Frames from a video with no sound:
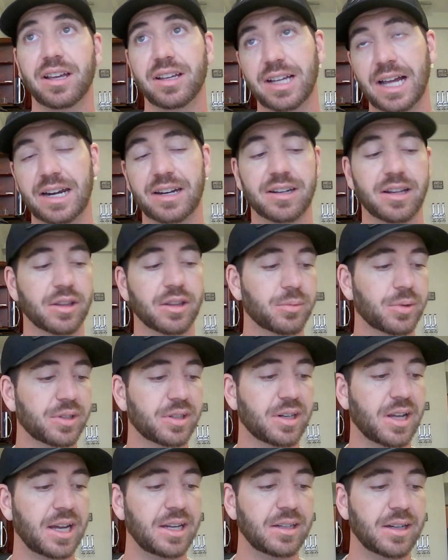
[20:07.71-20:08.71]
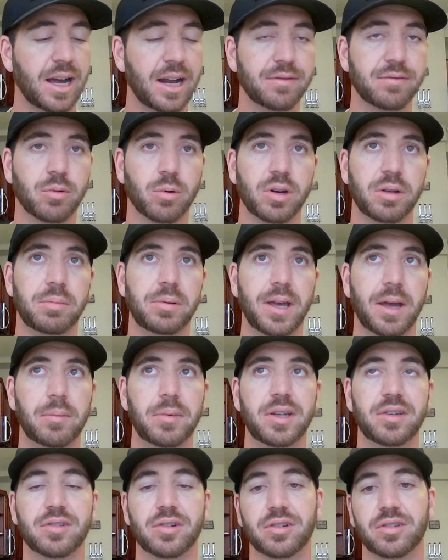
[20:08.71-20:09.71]
Got another one tonight, 9:40 p.m.
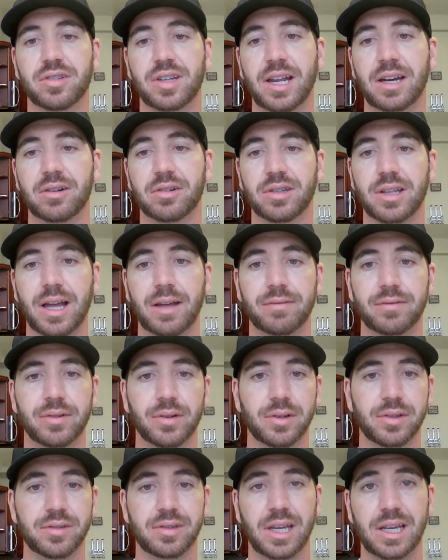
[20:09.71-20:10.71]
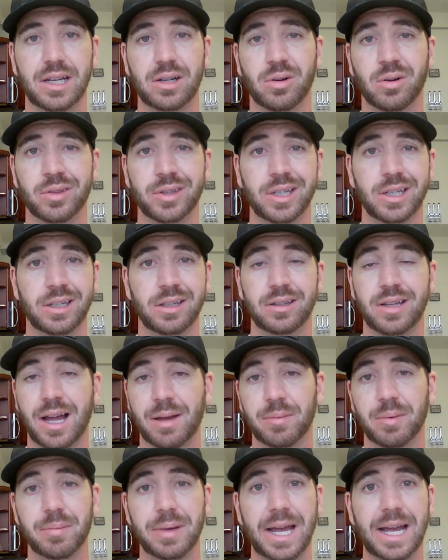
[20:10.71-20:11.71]
Eastern Standard Time. Phillies take on the
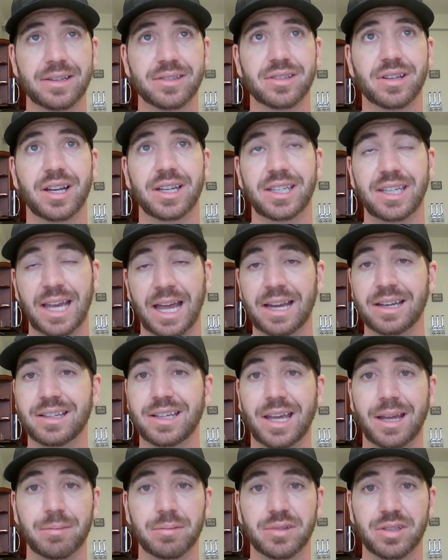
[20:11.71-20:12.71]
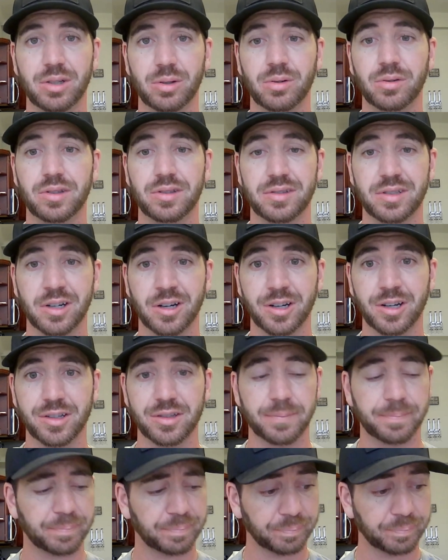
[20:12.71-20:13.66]
Diamondbacks again, game two of the series.